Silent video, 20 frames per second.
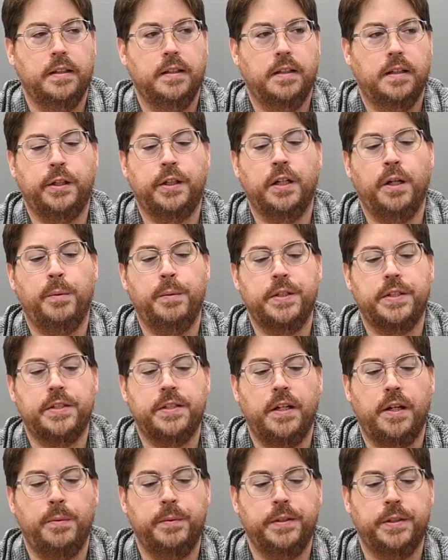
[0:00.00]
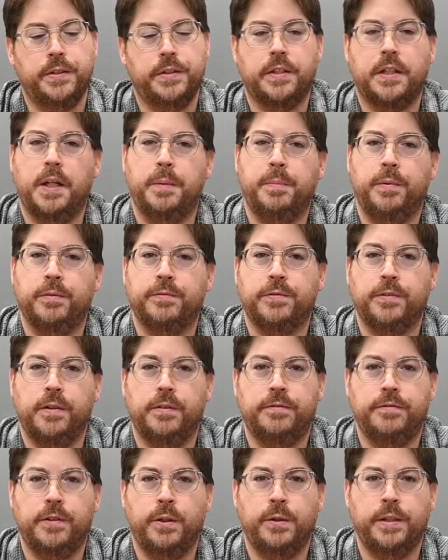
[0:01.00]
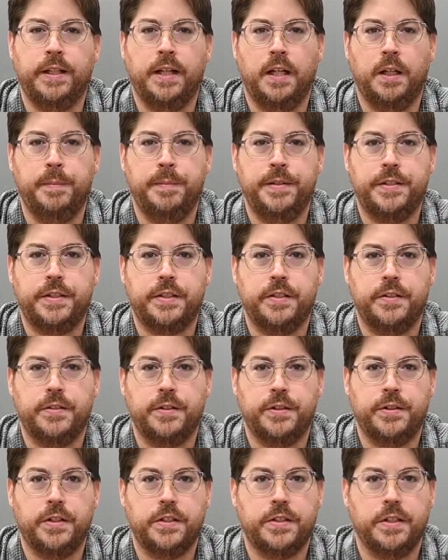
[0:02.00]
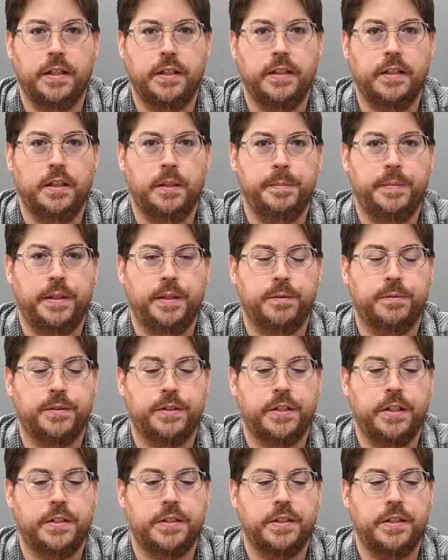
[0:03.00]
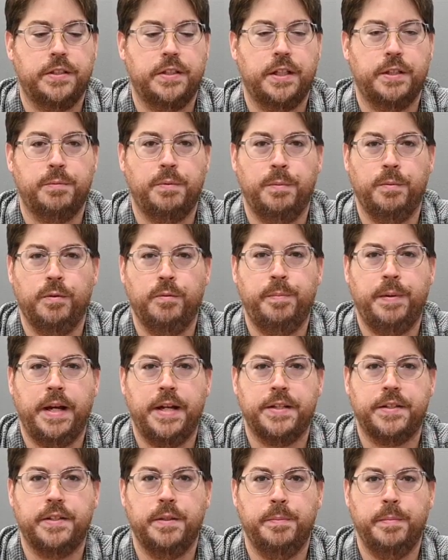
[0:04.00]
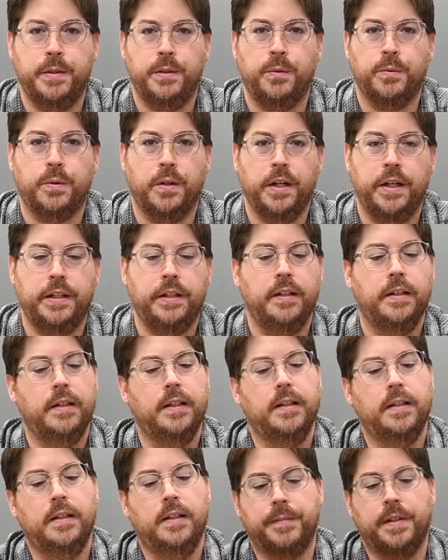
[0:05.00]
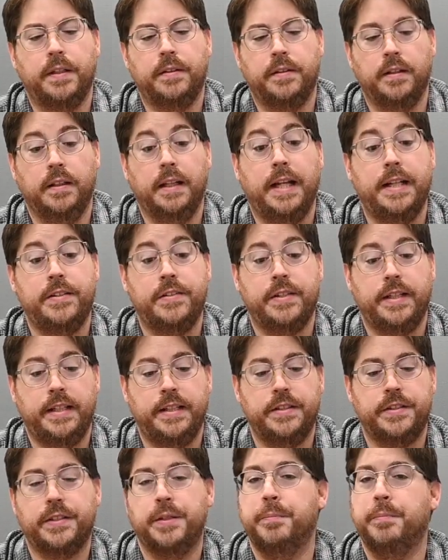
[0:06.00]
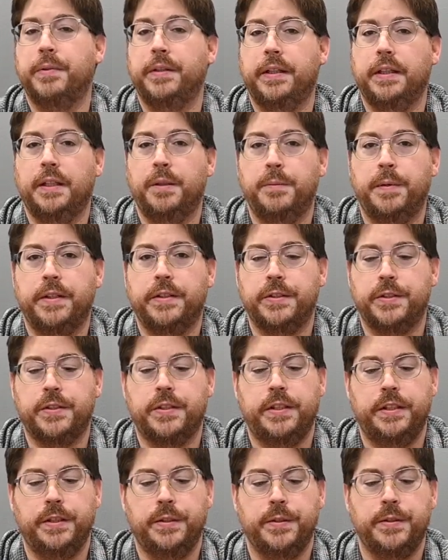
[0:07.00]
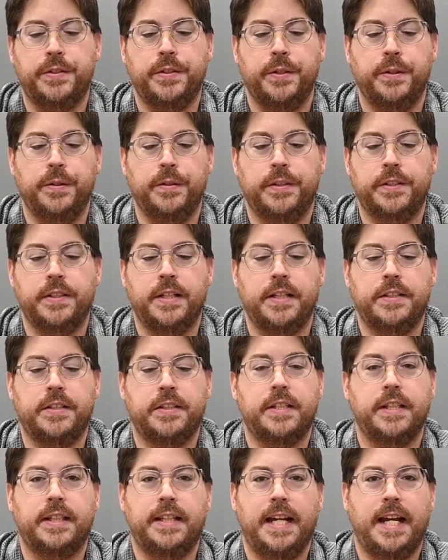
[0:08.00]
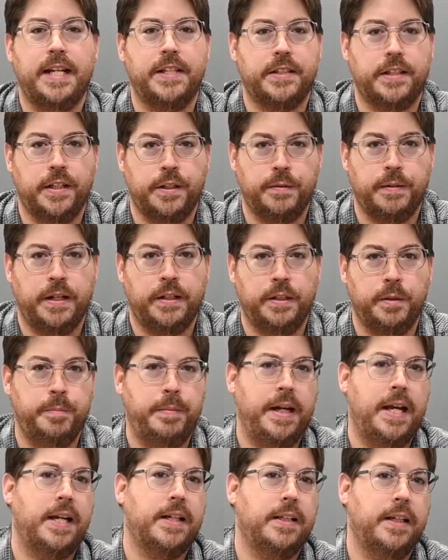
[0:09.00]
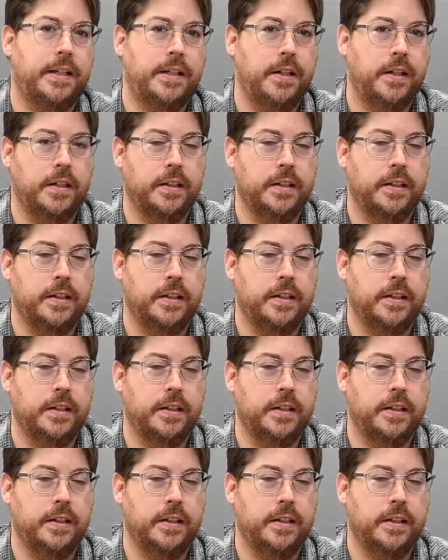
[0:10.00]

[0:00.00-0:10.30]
You can always tell when there's a couple floating elements because there's just a little bit of resistance as we move past the middle run. The lens is completely weather sealed, so it's not just a gasket around the back like